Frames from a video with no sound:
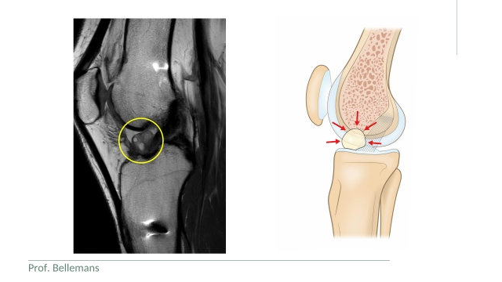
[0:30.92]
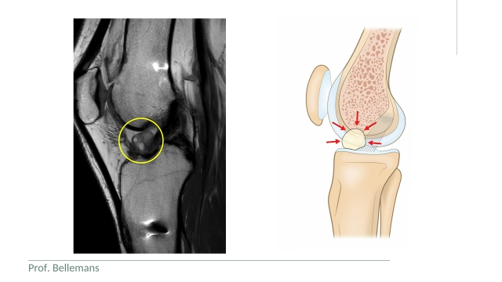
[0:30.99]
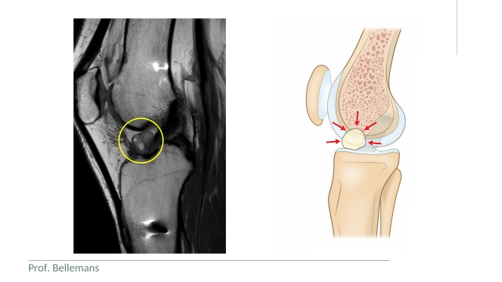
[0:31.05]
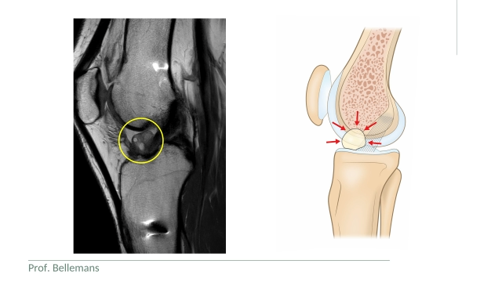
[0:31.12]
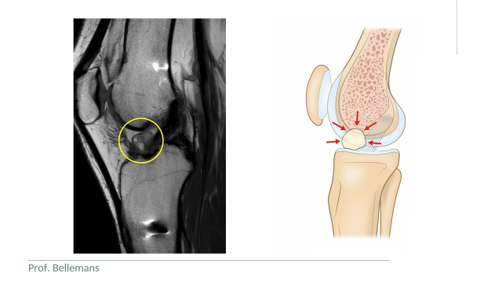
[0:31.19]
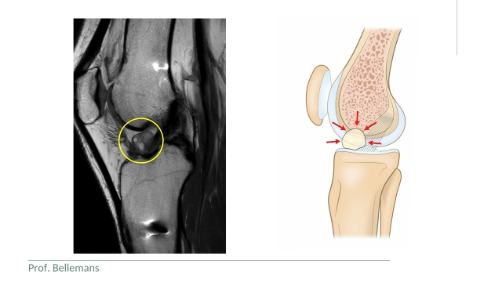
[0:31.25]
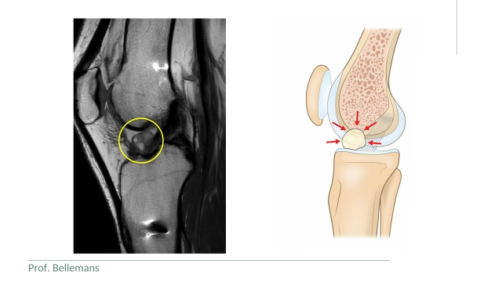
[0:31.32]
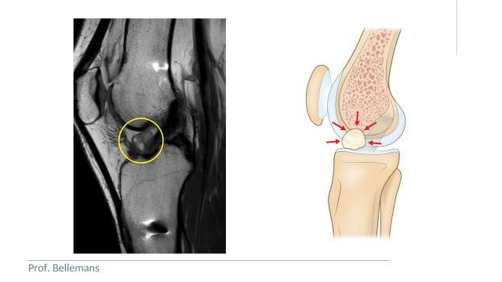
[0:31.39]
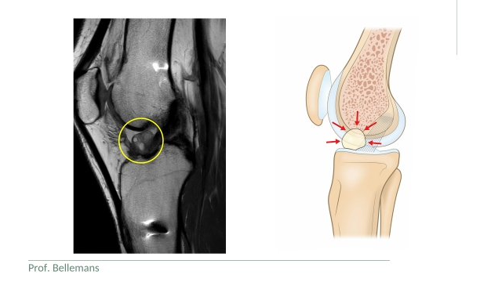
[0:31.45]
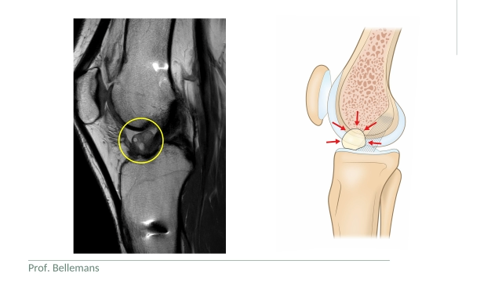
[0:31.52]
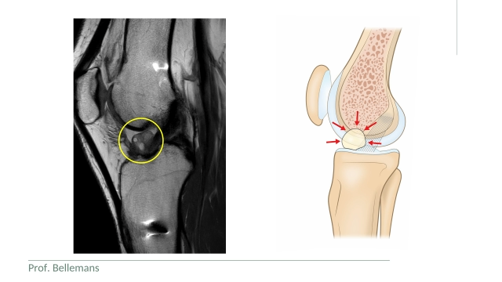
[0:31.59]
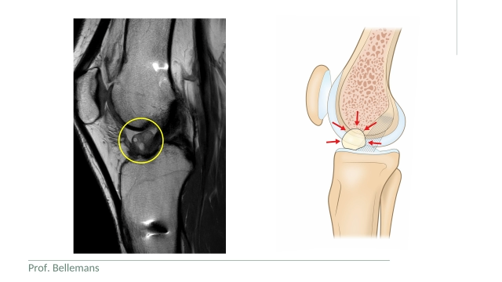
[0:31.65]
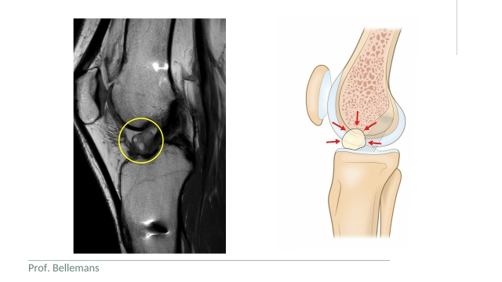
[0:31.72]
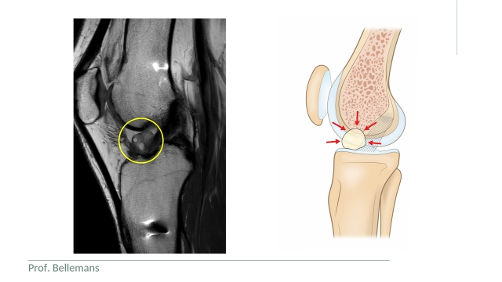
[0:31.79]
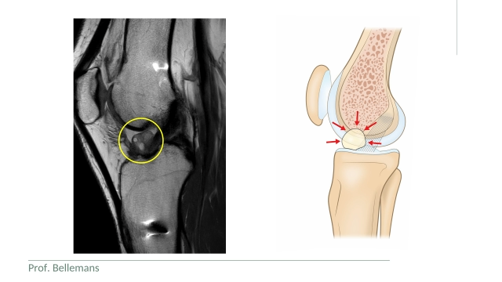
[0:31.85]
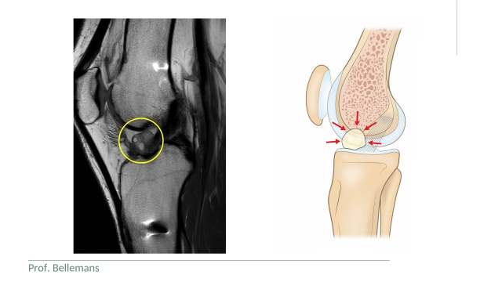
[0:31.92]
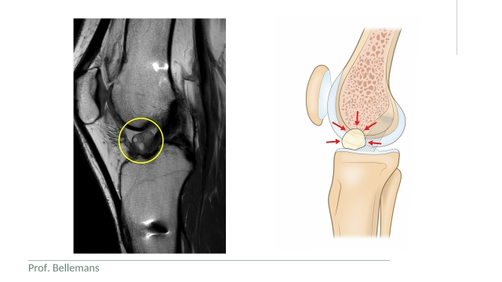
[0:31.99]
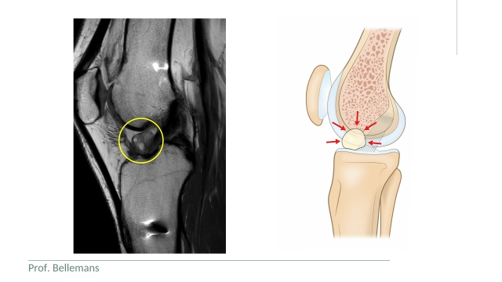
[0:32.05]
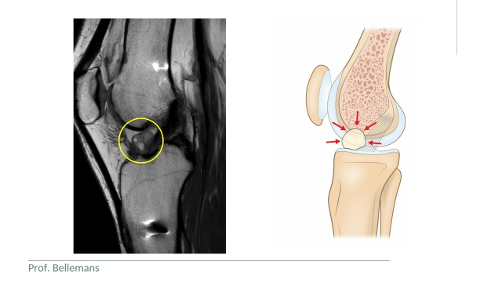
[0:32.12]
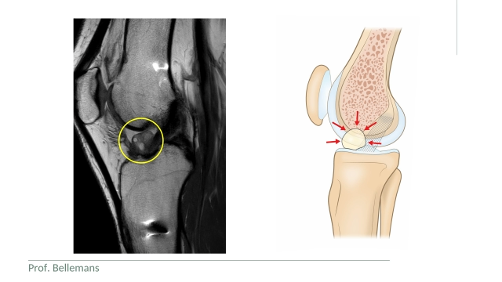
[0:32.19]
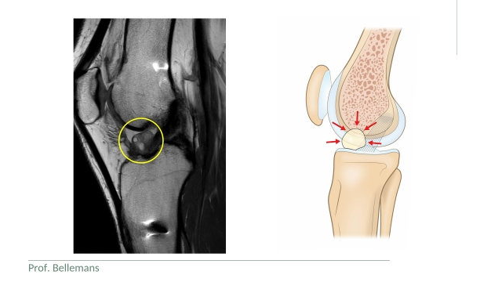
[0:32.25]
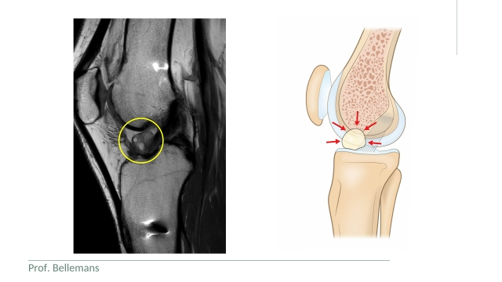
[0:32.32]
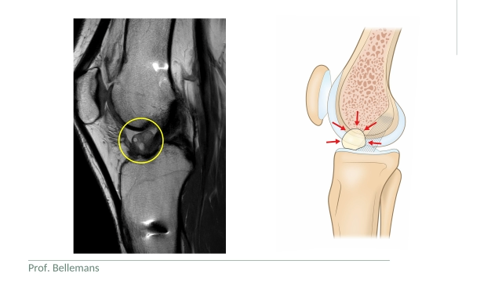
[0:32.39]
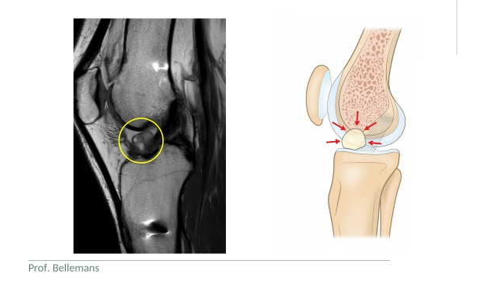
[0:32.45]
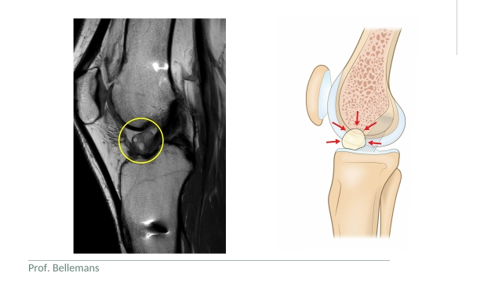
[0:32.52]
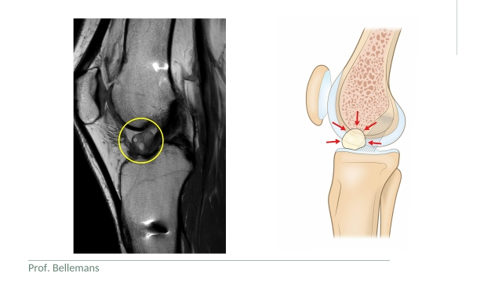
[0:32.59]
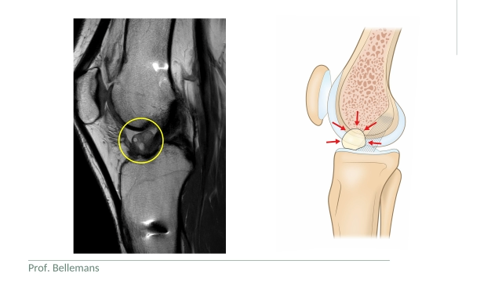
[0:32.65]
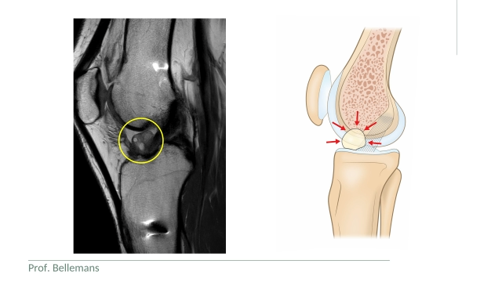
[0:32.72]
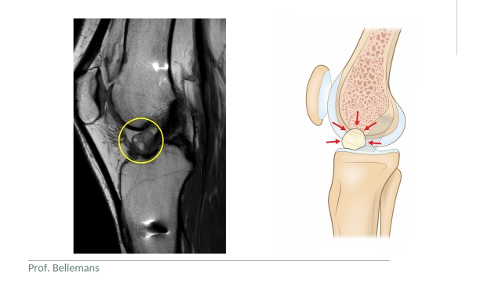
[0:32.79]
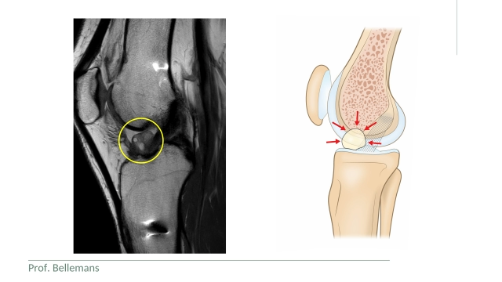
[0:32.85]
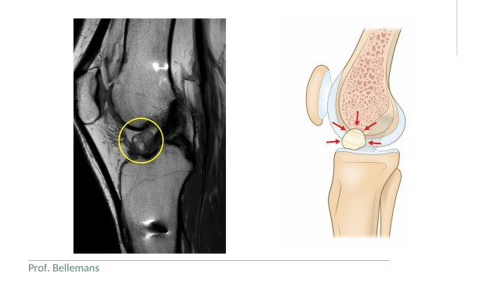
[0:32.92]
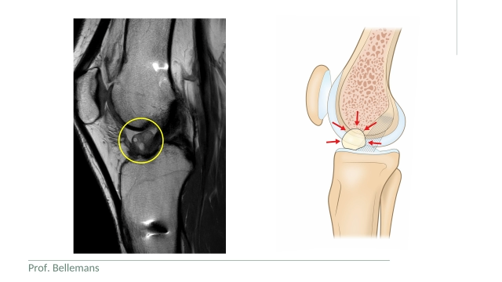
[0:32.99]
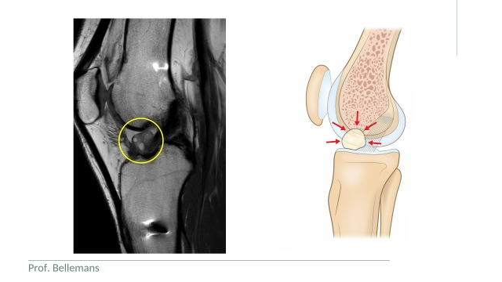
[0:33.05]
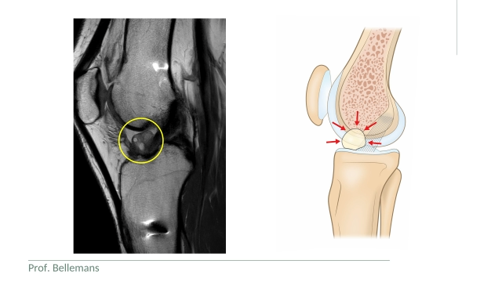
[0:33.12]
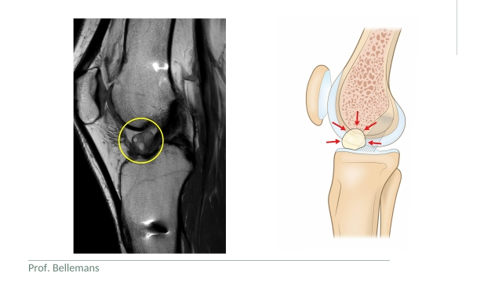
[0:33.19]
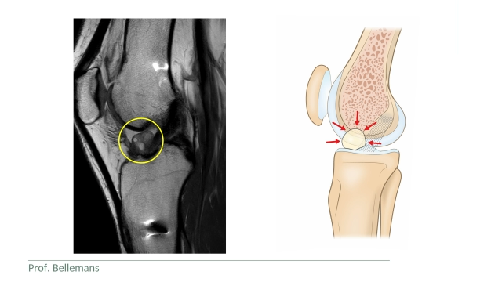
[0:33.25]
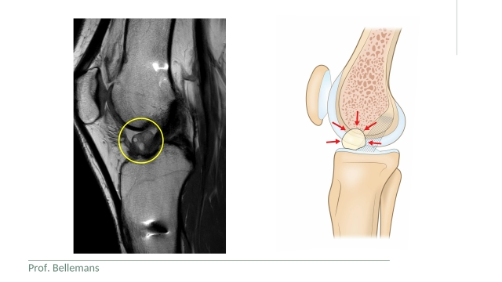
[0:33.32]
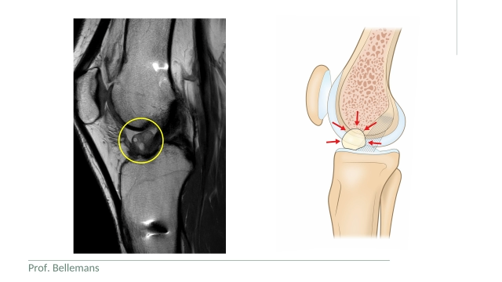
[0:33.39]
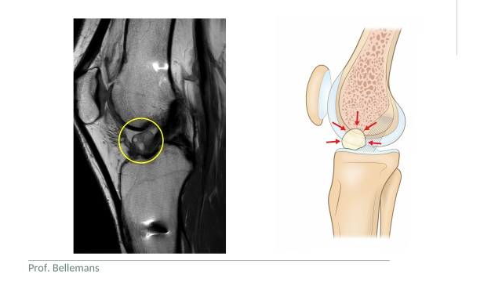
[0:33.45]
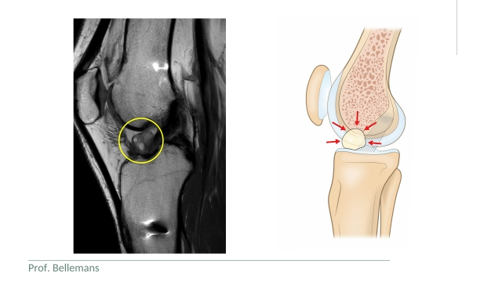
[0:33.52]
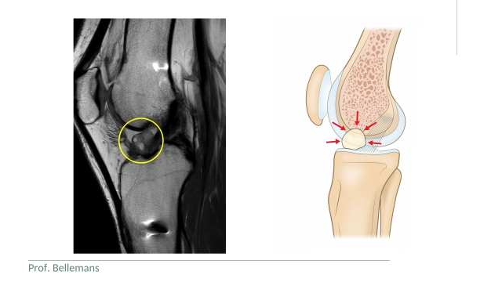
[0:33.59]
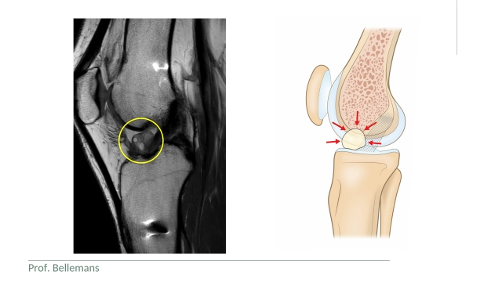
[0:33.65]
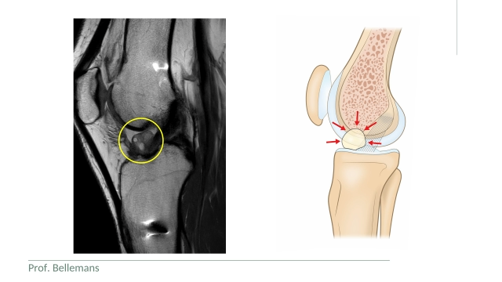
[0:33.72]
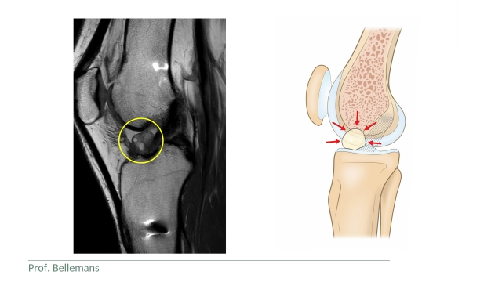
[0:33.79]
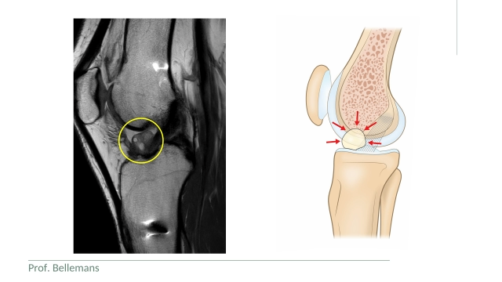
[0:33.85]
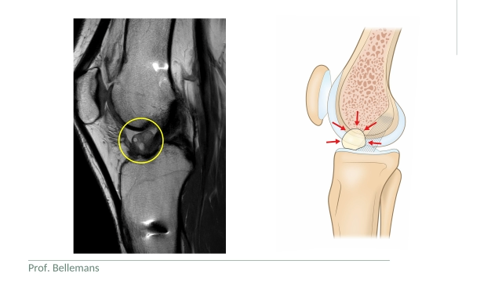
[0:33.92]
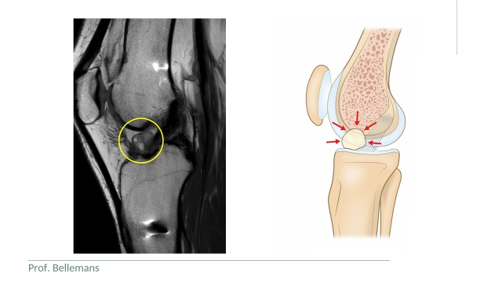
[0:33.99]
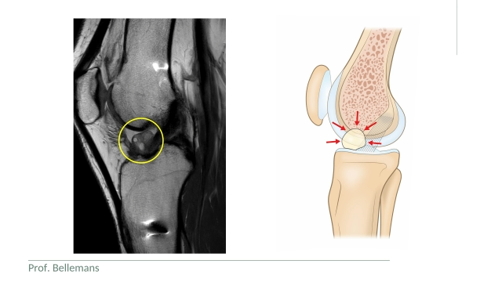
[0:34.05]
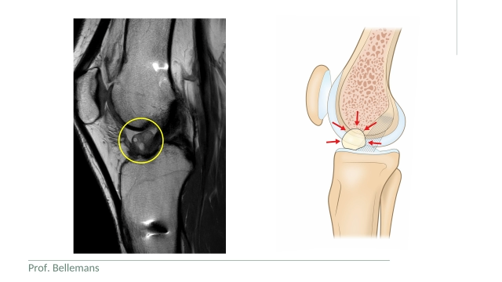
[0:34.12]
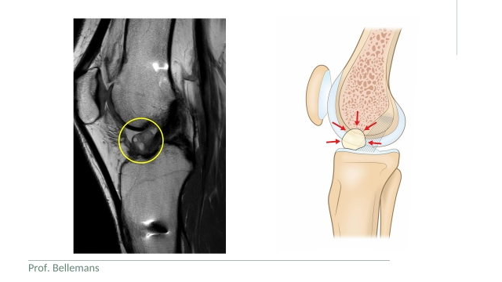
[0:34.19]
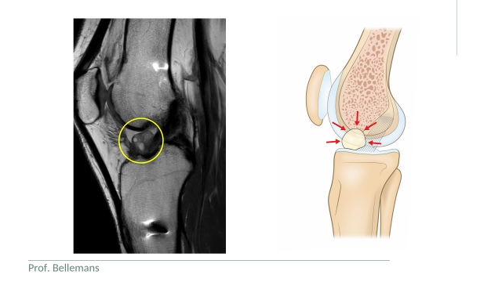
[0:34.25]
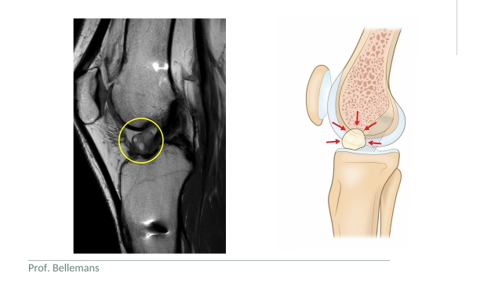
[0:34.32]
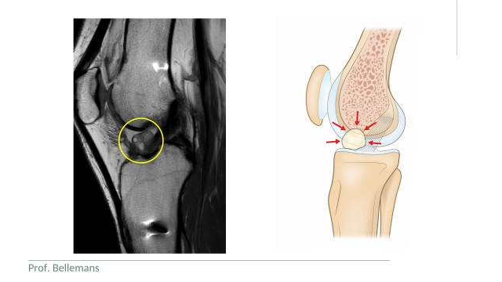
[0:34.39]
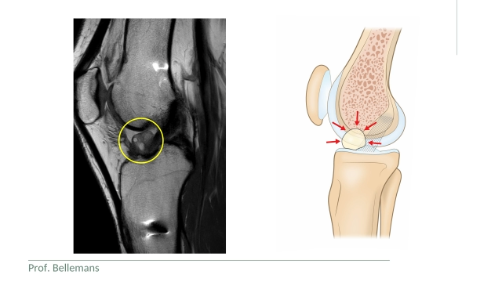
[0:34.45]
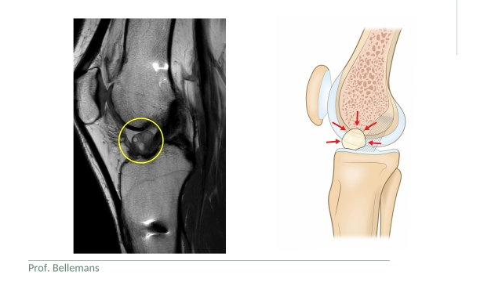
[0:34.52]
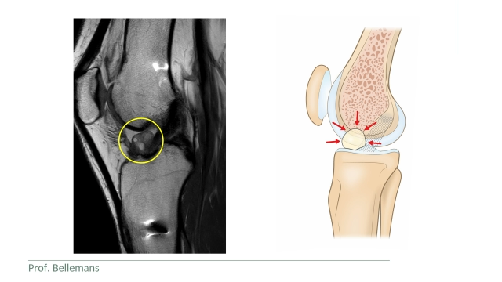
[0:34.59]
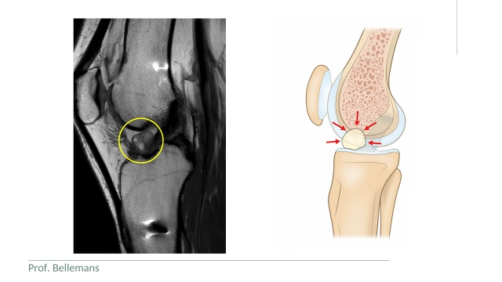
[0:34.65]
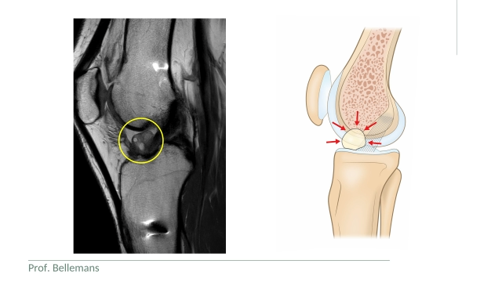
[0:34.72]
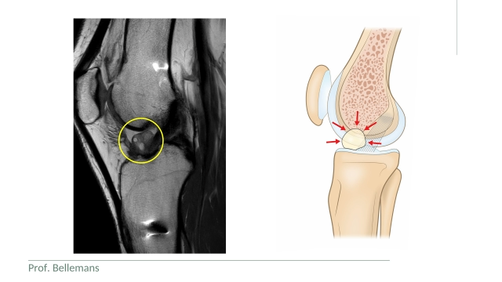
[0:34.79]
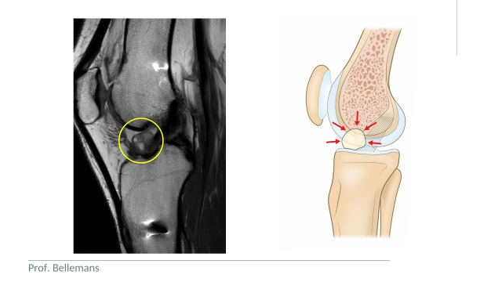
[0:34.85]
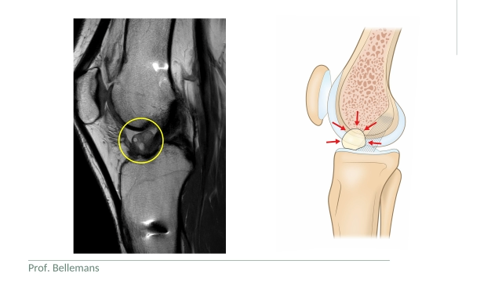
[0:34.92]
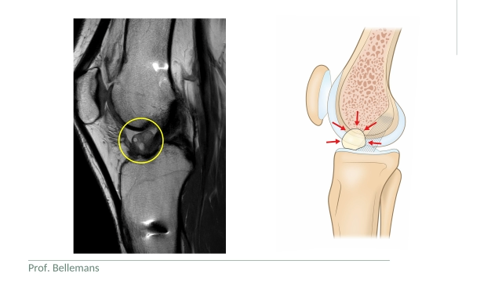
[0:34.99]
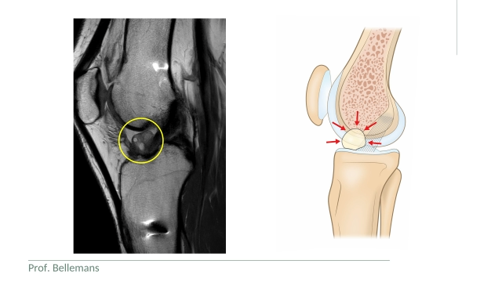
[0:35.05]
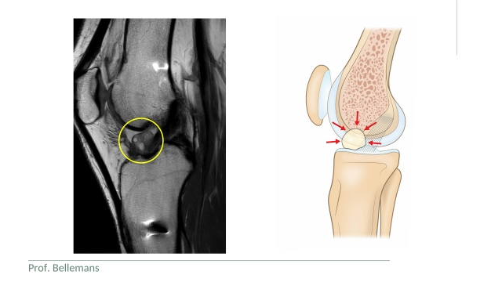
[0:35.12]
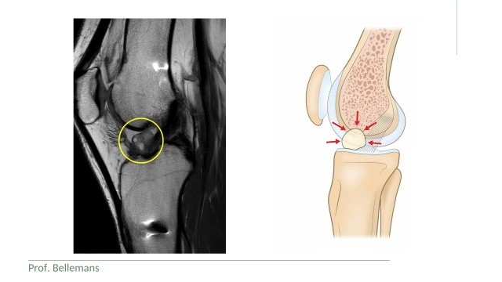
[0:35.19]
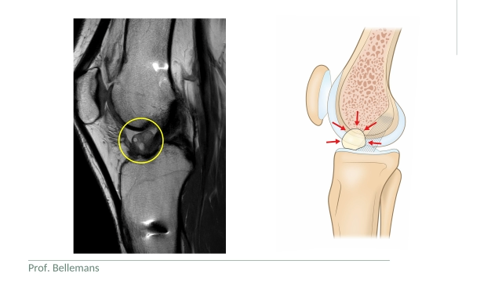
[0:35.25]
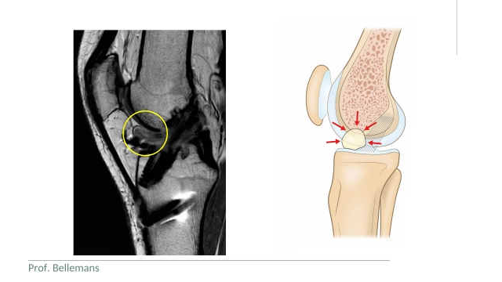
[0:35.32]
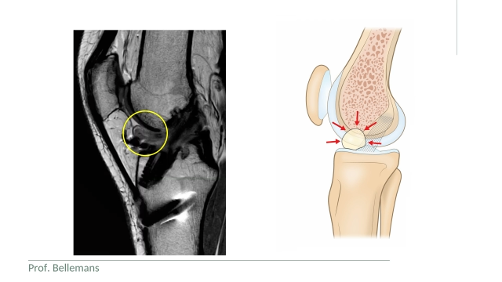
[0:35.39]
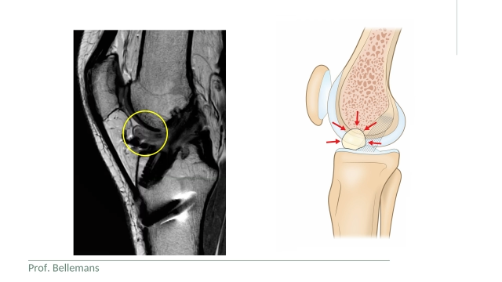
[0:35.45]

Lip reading: Nobody's mouth can be seen.